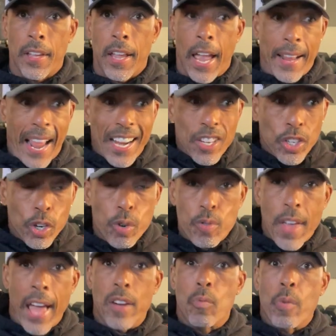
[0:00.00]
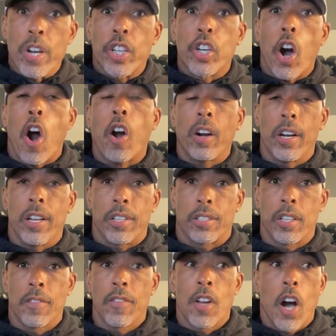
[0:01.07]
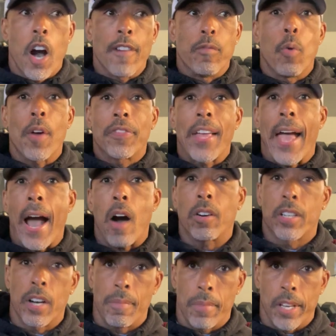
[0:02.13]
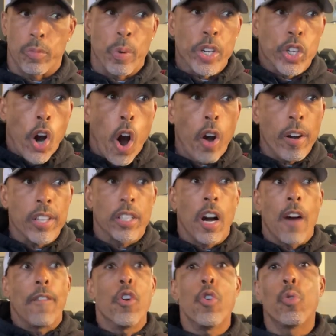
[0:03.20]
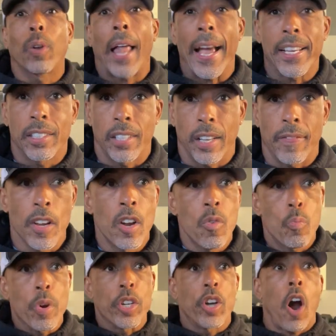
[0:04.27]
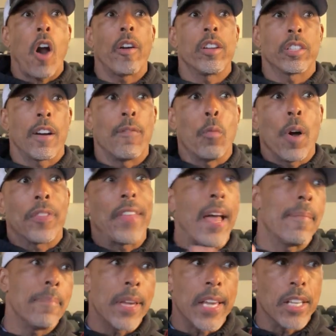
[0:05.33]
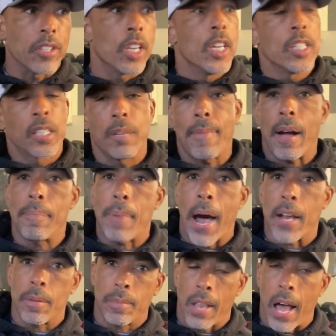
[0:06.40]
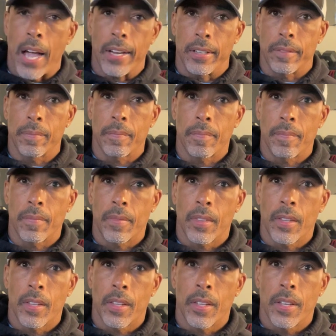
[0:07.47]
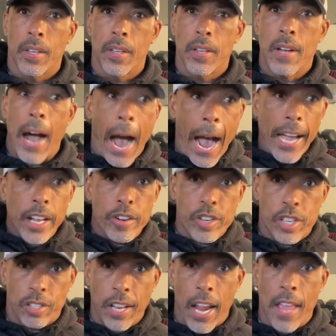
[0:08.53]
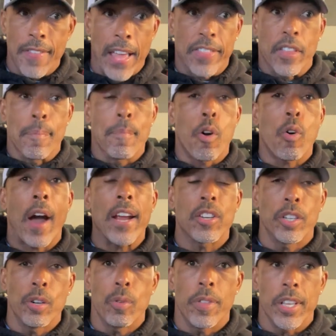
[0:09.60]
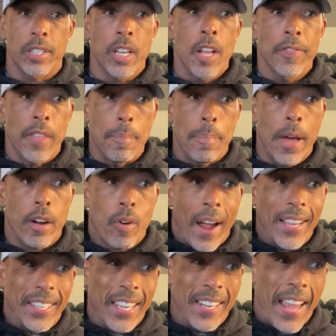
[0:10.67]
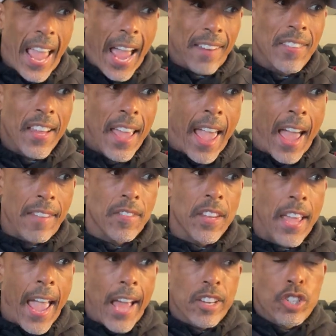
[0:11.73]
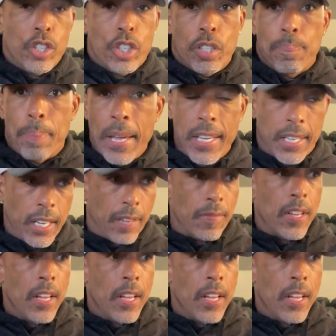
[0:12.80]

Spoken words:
And I do that regardless of what the outcome is, regardless of who likes it, regardless of what that means to my bottom line. I understand that the more I do this, the better I get at speaking